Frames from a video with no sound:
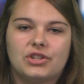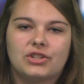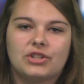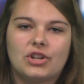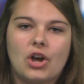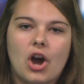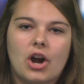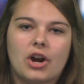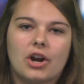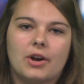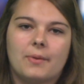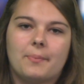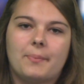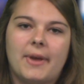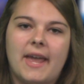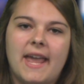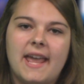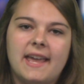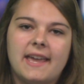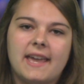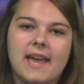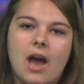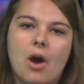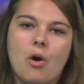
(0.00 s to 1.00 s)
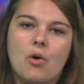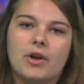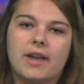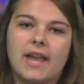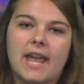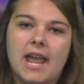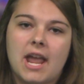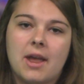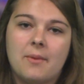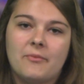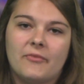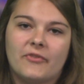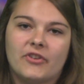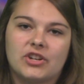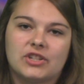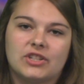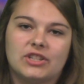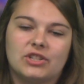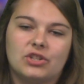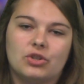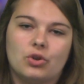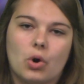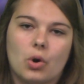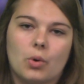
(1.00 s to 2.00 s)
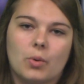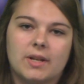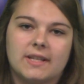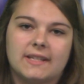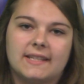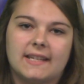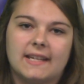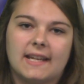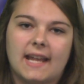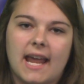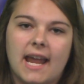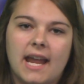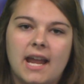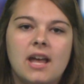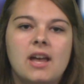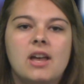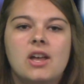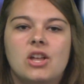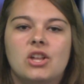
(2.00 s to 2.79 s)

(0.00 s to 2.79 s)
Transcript: soccer pinkout game versus Norwin today,